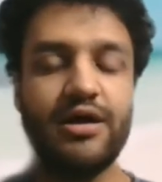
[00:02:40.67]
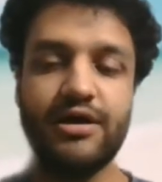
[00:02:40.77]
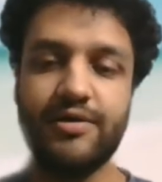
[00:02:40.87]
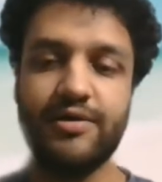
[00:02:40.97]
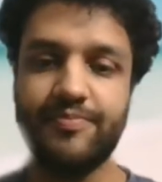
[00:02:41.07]

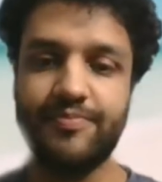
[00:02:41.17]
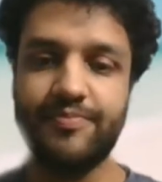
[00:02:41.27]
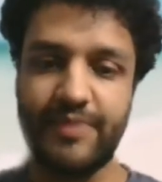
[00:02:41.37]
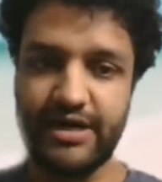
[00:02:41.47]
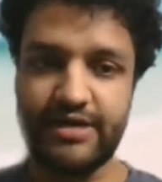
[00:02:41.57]

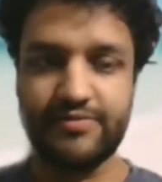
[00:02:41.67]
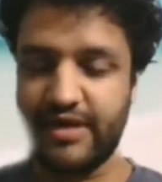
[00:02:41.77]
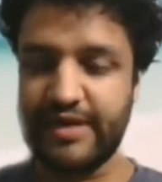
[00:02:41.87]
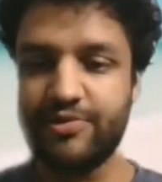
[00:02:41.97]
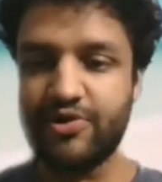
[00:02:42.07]
but
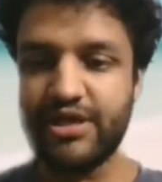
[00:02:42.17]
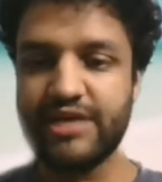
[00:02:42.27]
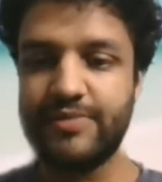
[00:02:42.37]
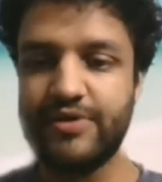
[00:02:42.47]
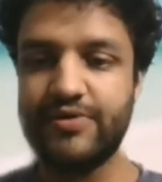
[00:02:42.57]
I'm
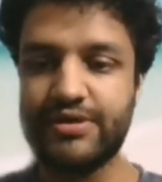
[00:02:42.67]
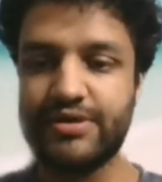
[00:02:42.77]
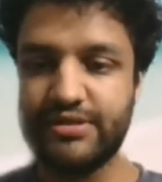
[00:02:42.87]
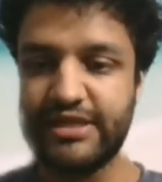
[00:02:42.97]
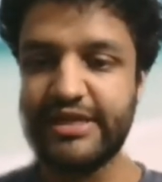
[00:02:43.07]
talking
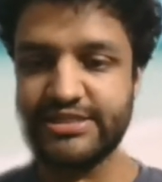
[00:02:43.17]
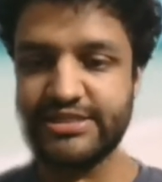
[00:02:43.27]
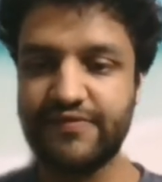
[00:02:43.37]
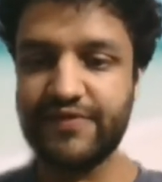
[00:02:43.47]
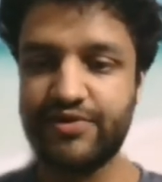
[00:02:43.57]
about the
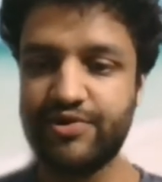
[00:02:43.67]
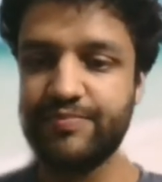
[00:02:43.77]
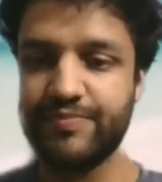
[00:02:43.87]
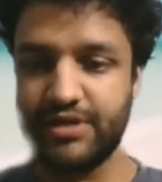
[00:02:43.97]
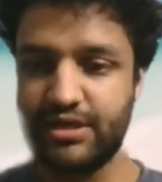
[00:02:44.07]
rest of
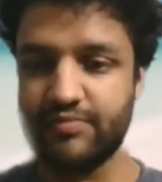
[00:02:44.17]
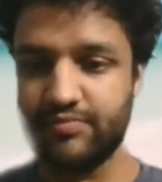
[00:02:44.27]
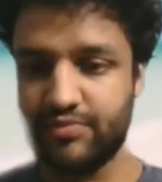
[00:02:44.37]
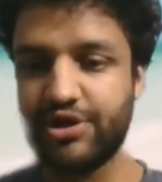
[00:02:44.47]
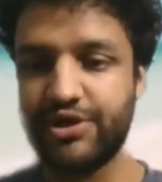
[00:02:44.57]
Europe,
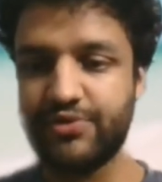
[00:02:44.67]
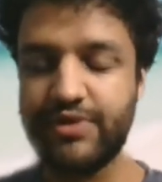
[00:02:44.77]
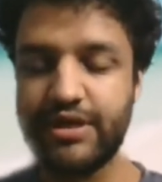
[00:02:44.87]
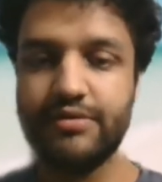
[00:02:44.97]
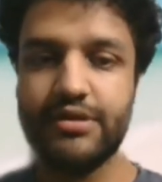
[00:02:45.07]
not
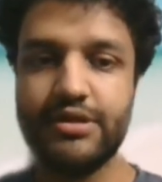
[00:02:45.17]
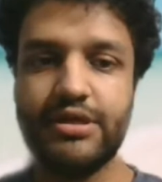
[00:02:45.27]
UK.